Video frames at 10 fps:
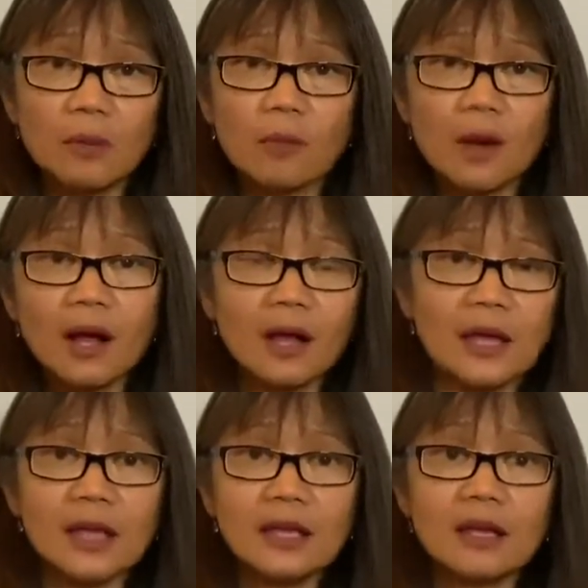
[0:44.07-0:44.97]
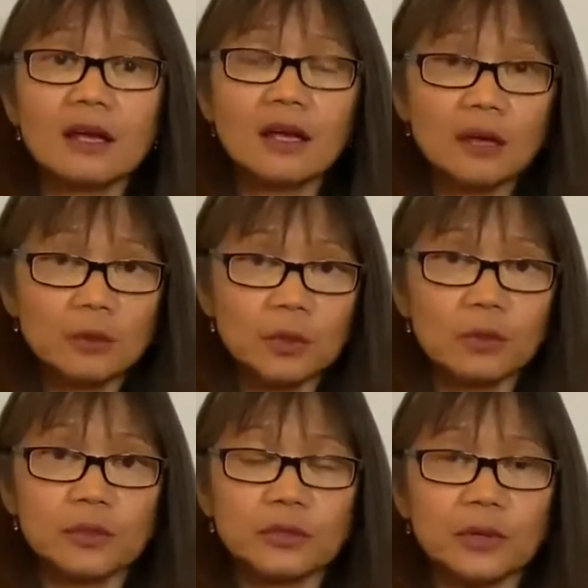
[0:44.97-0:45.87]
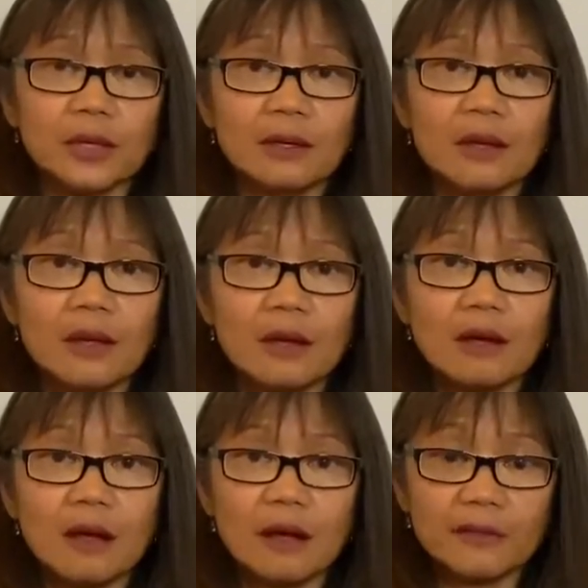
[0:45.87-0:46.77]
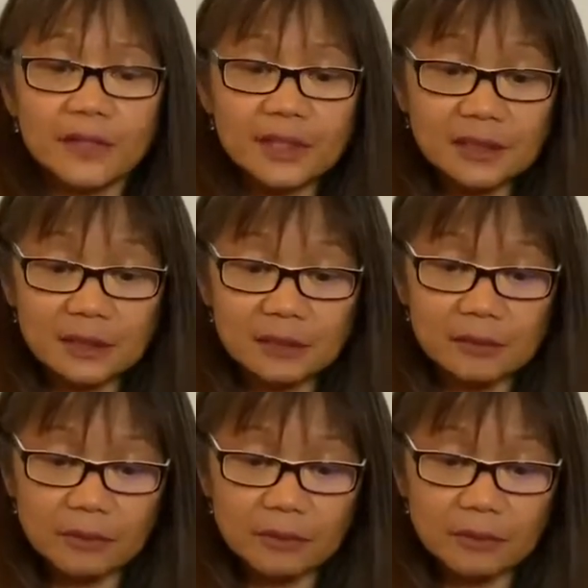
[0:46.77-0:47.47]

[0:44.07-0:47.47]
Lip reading: why we were doing this